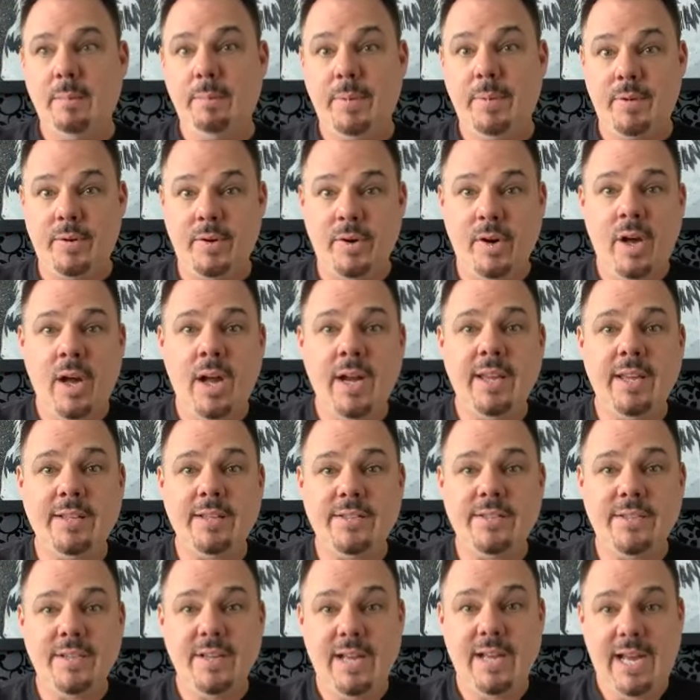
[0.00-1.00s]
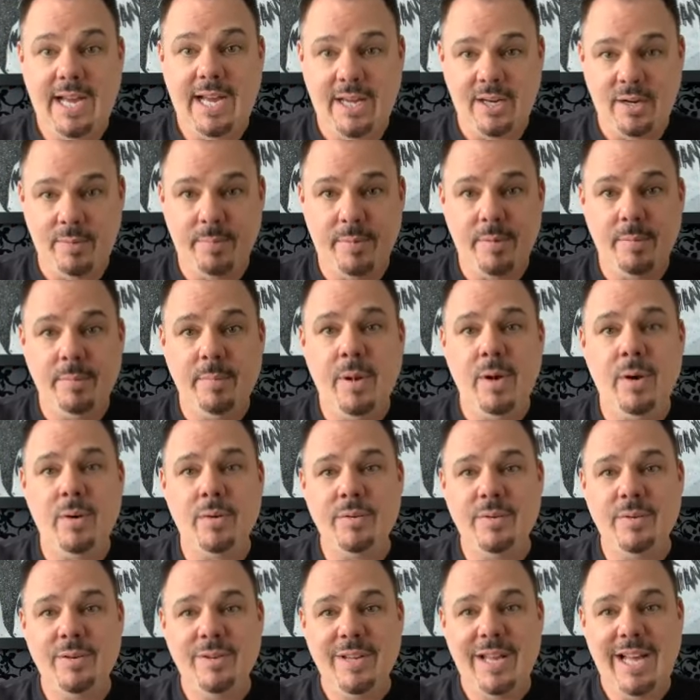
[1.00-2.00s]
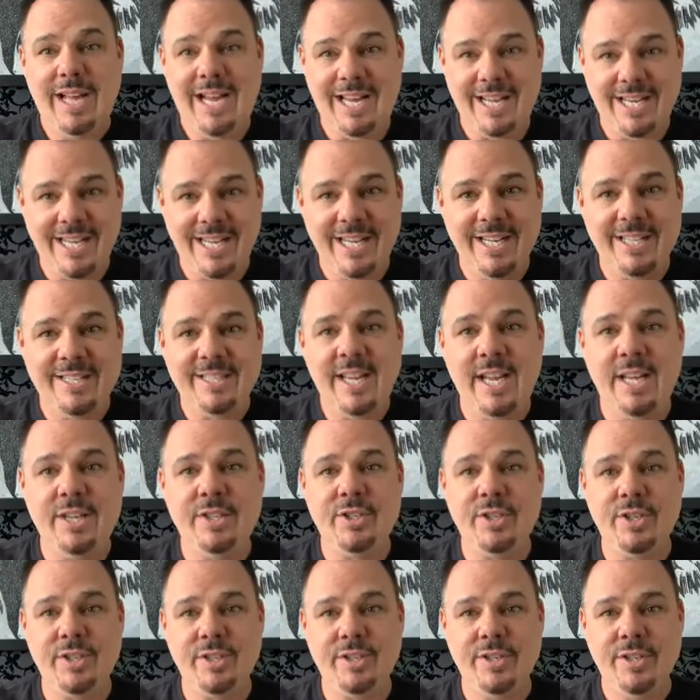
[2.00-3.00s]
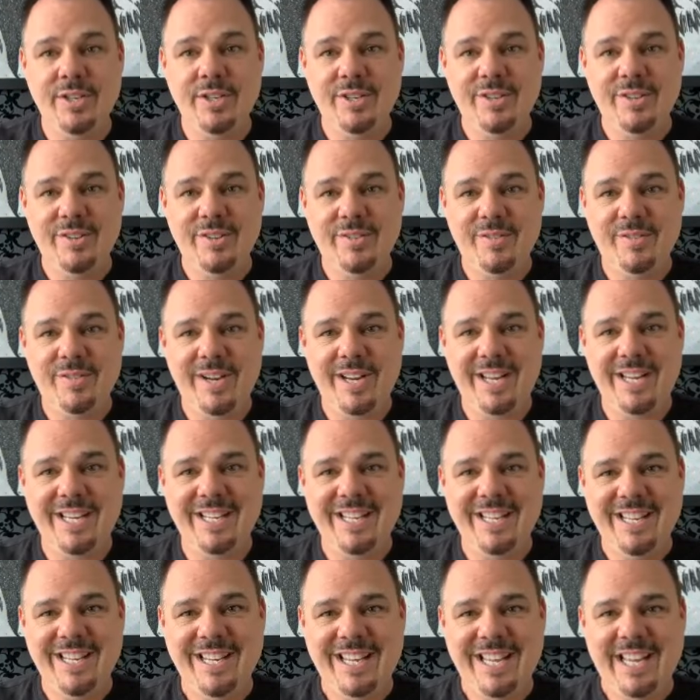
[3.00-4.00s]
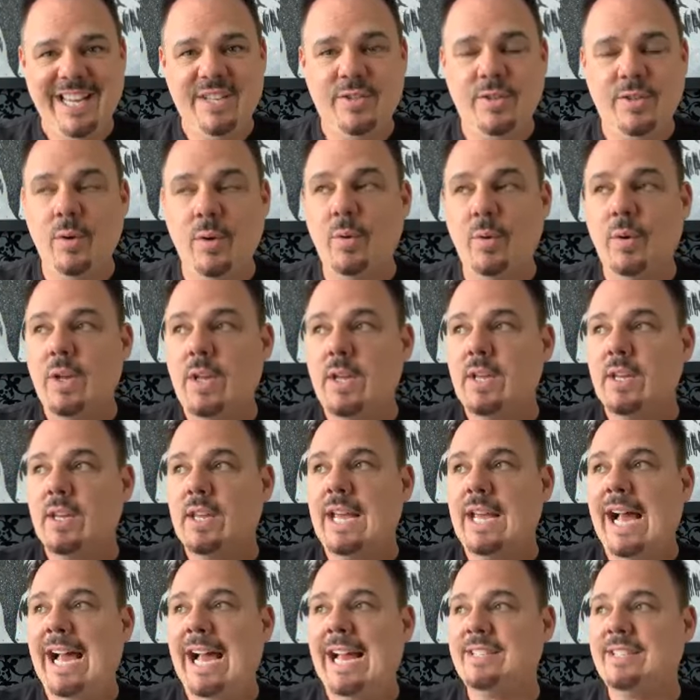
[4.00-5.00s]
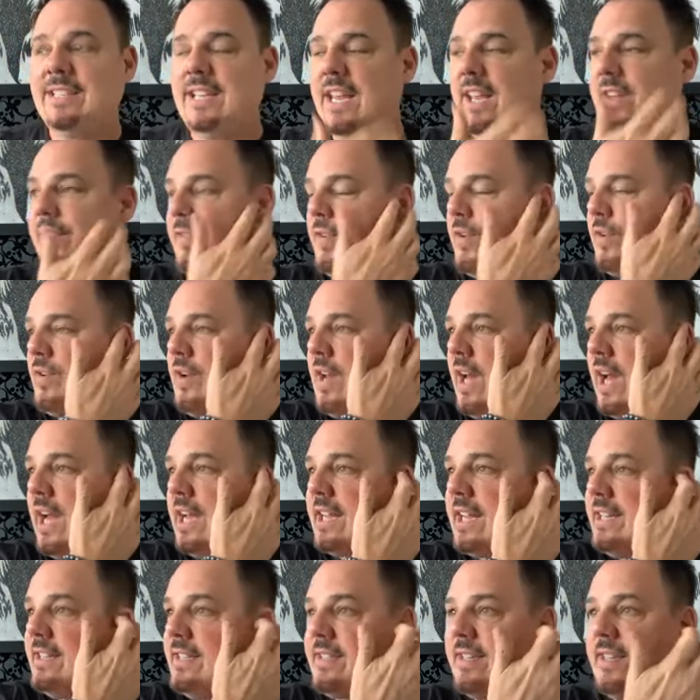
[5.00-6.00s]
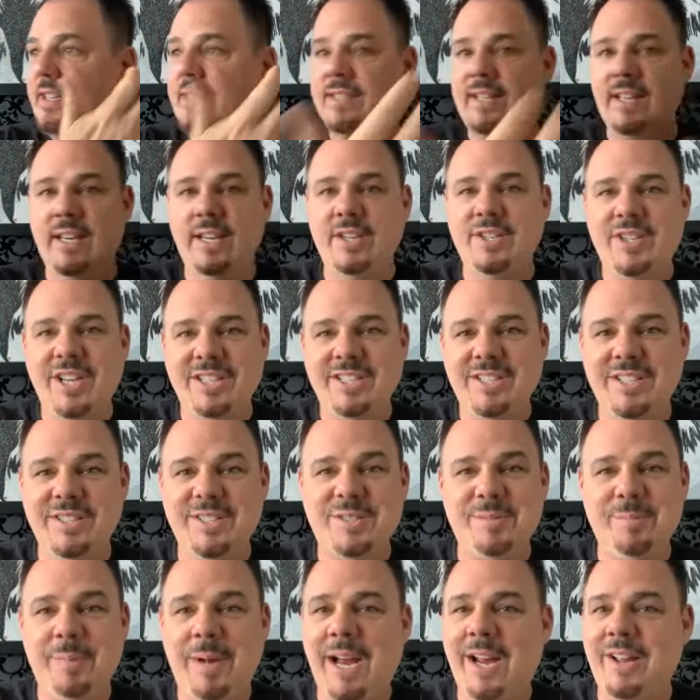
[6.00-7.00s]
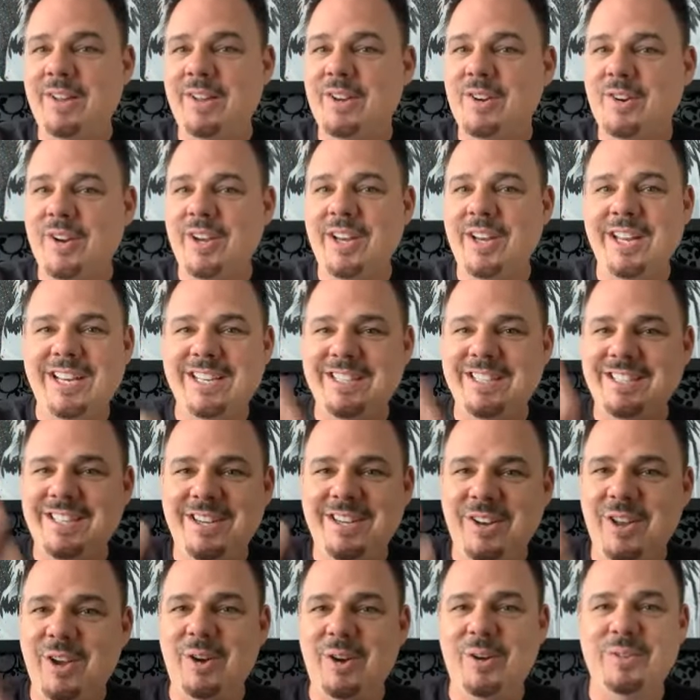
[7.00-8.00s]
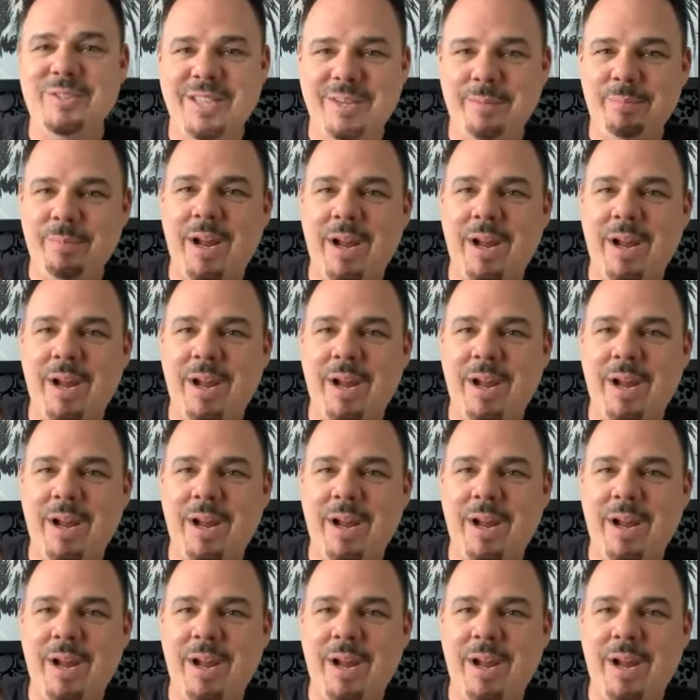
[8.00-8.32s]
Build an audience, how to yep. promote, how to get attention, right? And so, guys, if you're not consistent, and Justin's smiling, grinning because he knows. He